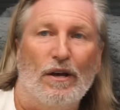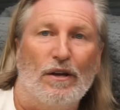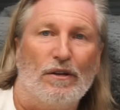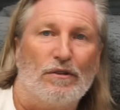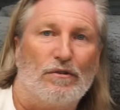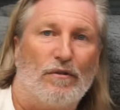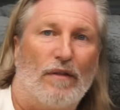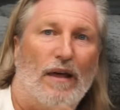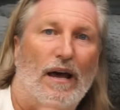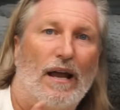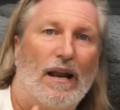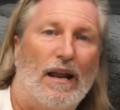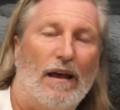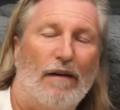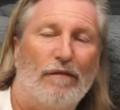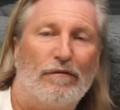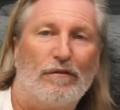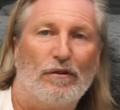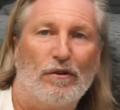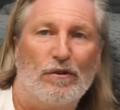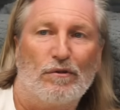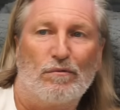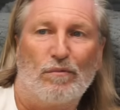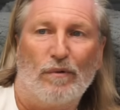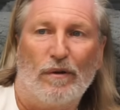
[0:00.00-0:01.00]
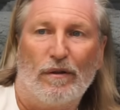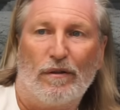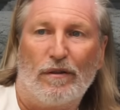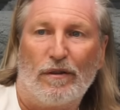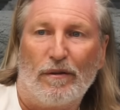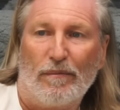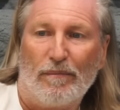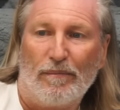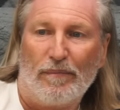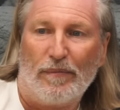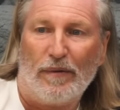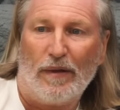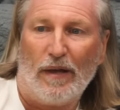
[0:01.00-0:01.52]
So that left us with,
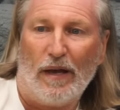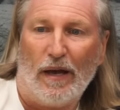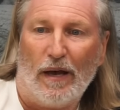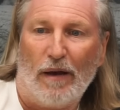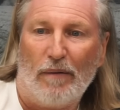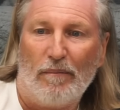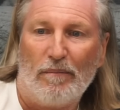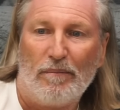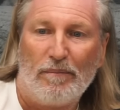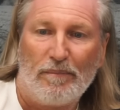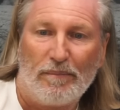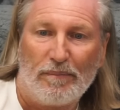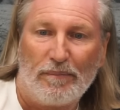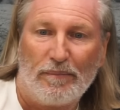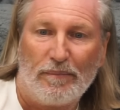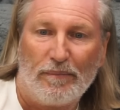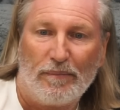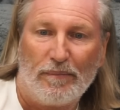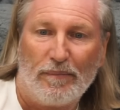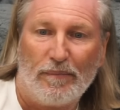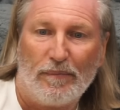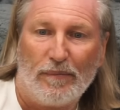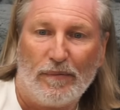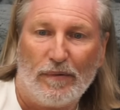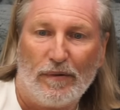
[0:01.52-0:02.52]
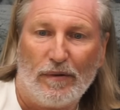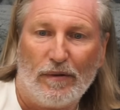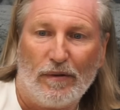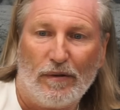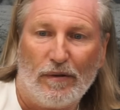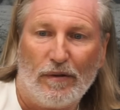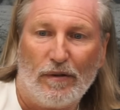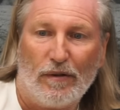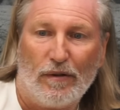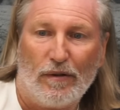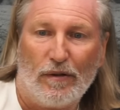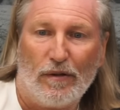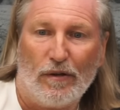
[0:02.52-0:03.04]

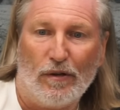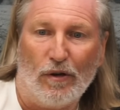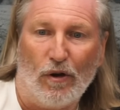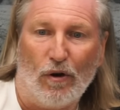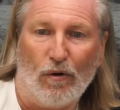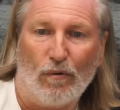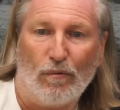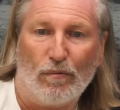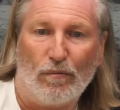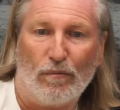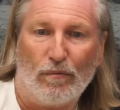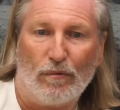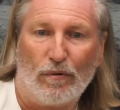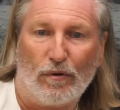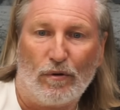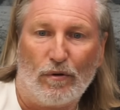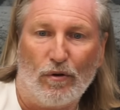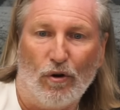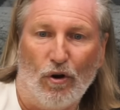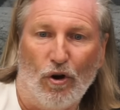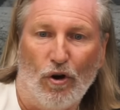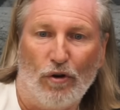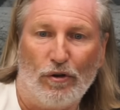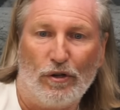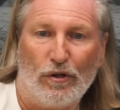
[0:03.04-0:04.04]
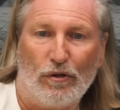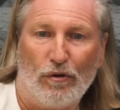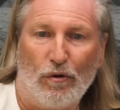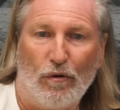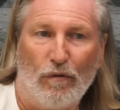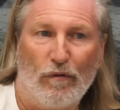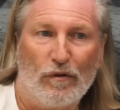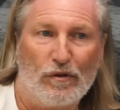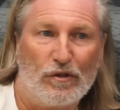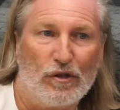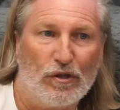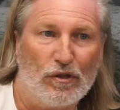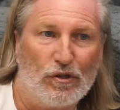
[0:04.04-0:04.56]
you know, Courtney
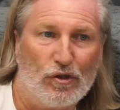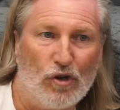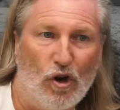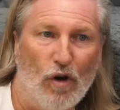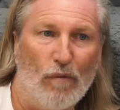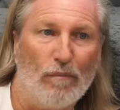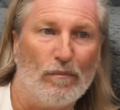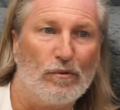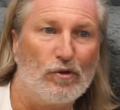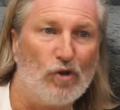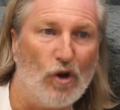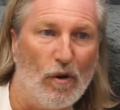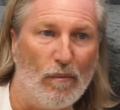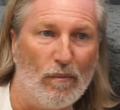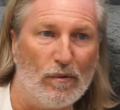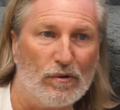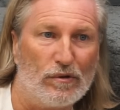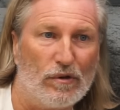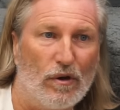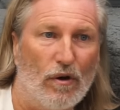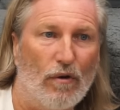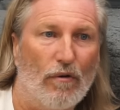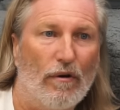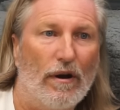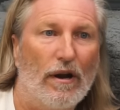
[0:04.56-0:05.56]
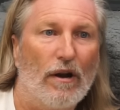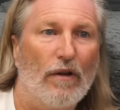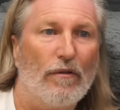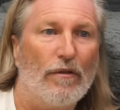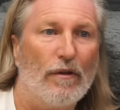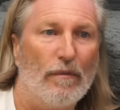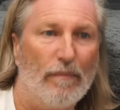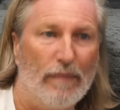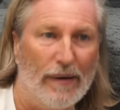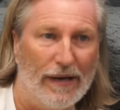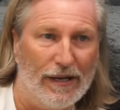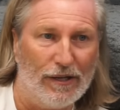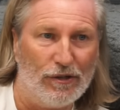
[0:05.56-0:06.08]
Doofus and Tom. Tom was already on
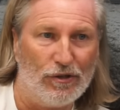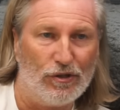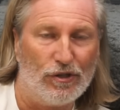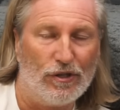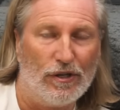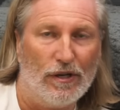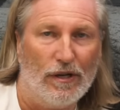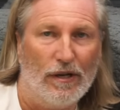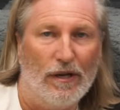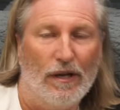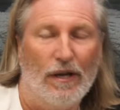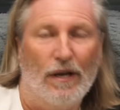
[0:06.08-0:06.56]
the pitch.